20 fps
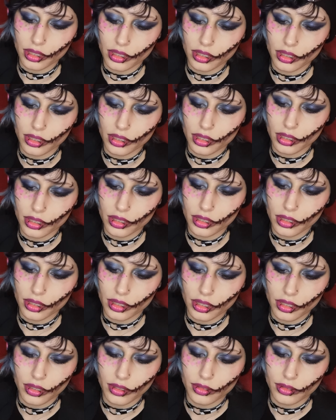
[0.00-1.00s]

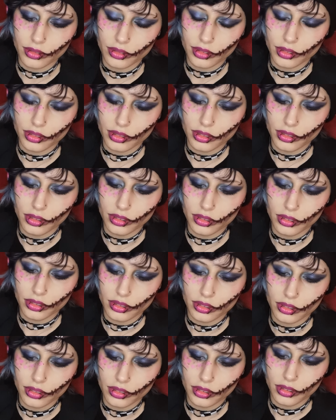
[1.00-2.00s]

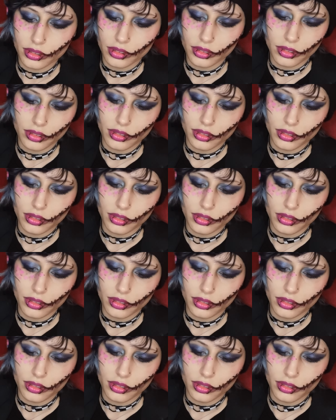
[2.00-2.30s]
Nothing is said.